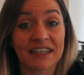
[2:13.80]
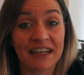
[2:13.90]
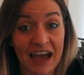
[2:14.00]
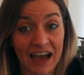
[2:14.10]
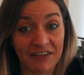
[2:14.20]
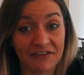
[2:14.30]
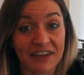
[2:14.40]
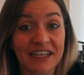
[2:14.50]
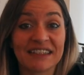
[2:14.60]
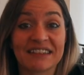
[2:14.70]
it can have
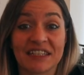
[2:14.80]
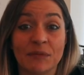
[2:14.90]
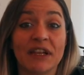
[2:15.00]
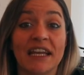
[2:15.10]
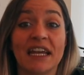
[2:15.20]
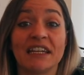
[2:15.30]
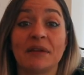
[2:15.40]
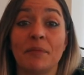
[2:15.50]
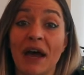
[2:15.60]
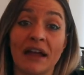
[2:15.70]
in stimulating a
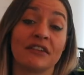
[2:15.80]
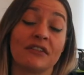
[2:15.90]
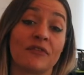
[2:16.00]
demand